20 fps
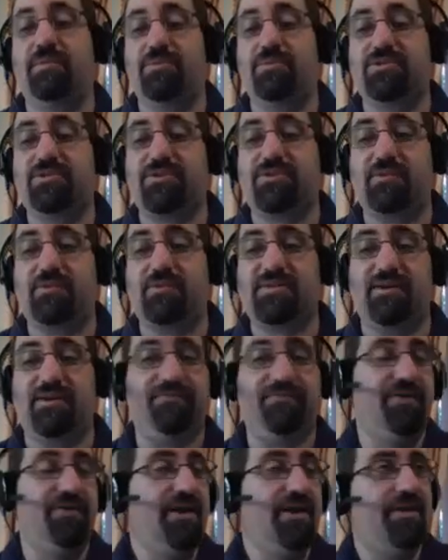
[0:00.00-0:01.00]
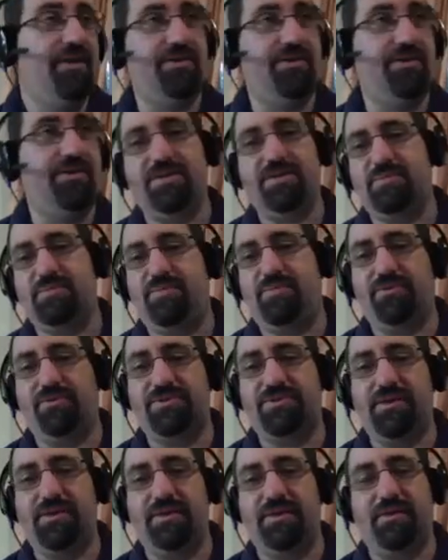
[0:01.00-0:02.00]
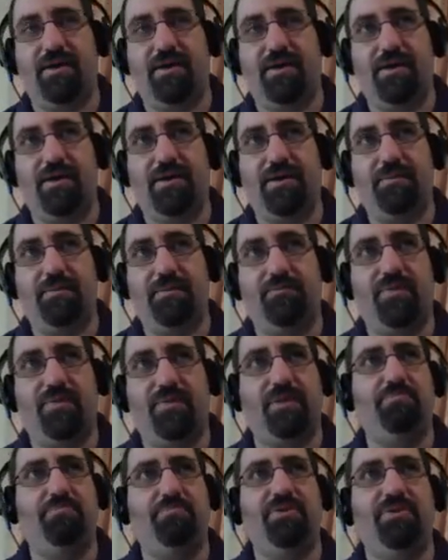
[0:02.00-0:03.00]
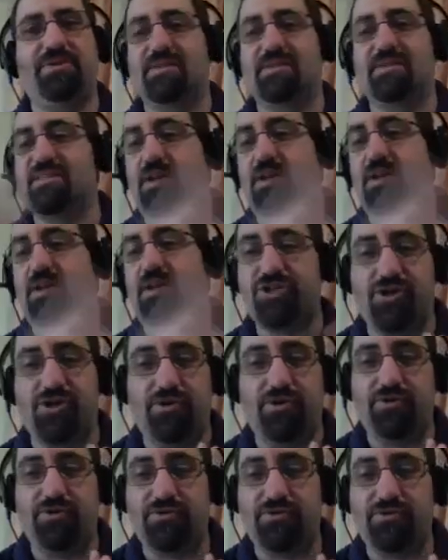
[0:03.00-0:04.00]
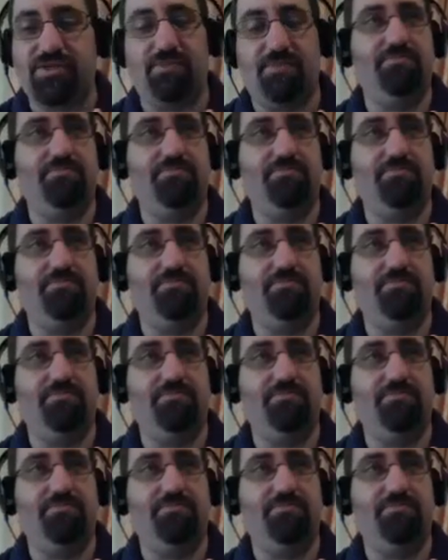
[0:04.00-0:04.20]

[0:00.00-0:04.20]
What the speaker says: Bootstrap stuff, there is built-in built-in slideshows and